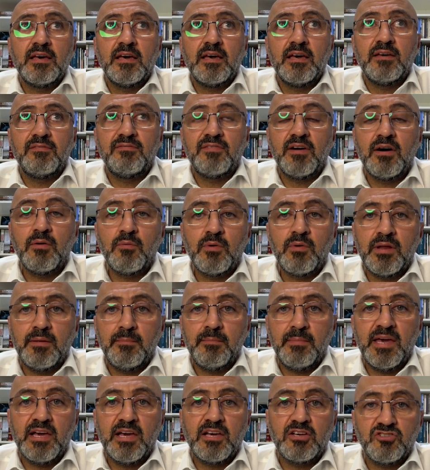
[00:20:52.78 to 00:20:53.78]
if I want to
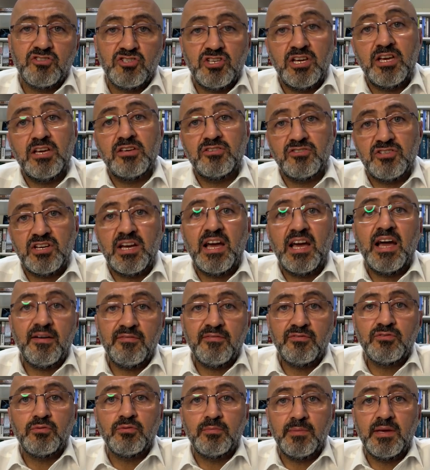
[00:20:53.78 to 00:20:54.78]
make a change, I
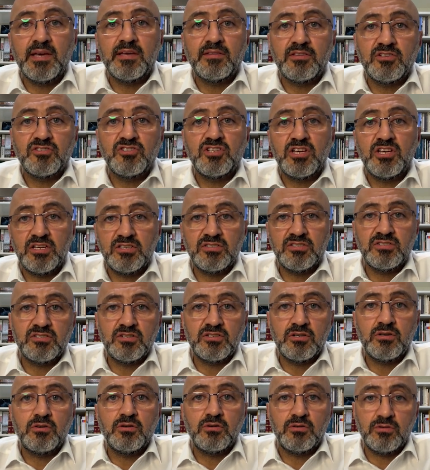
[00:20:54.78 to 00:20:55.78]
have to make the
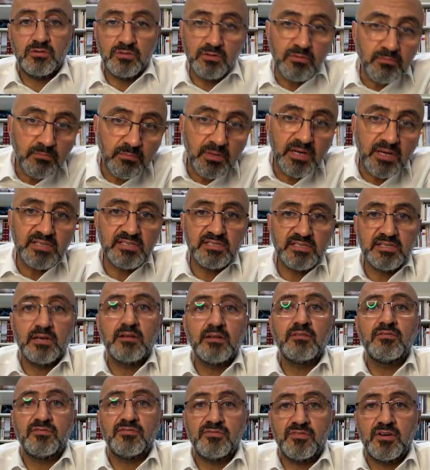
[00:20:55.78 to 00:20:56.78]
change in
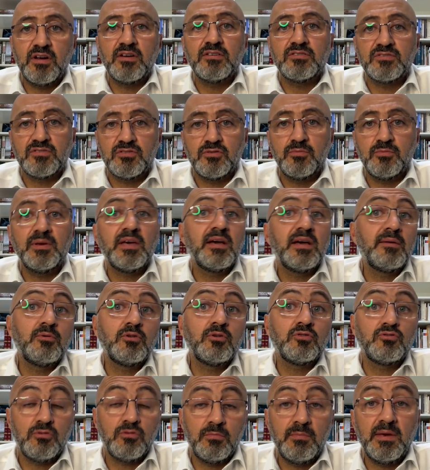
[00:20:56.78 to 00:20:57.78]
myself first to be
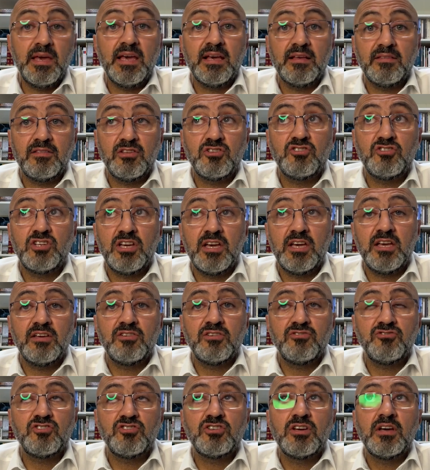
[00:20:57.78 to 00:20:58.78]
able to make the
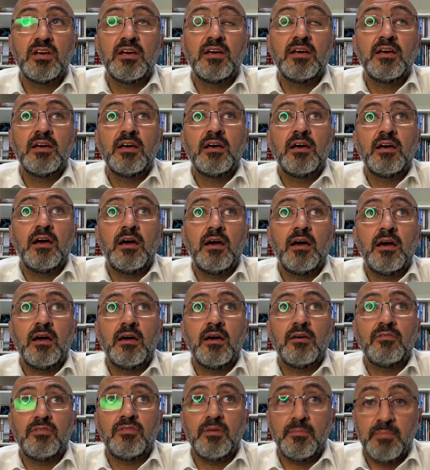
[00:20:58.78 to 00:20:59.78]
change,
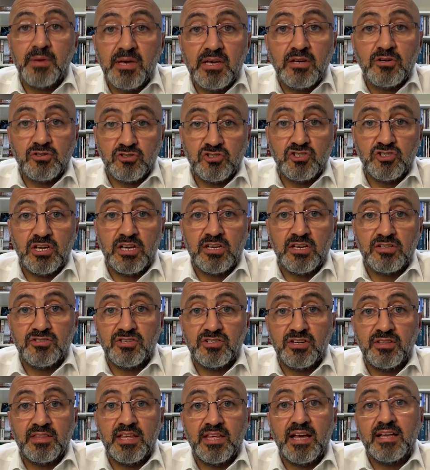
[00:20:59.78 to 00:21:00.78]
the bigger change.
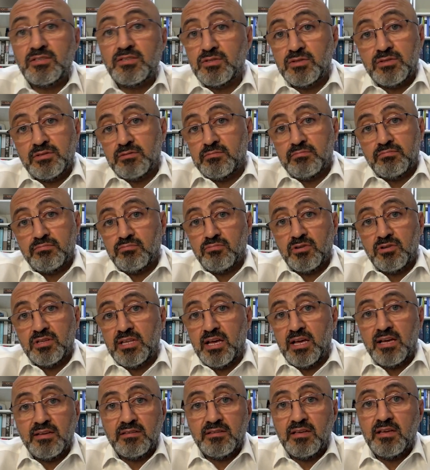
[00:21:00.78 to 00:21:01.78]
And that's
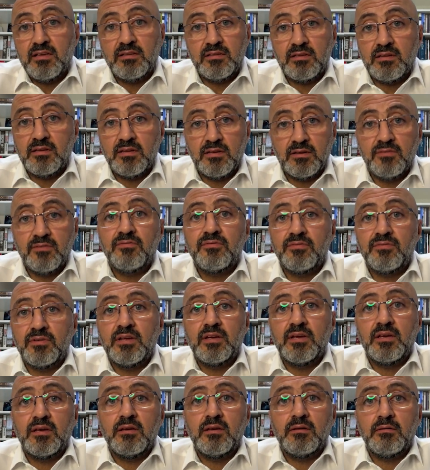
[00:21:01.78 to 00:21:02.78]
what I did in
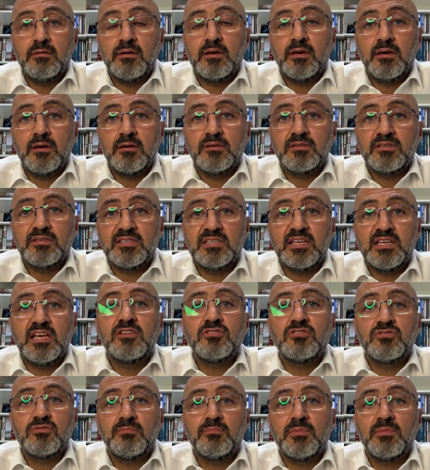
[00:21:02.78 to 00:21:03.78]
every stage of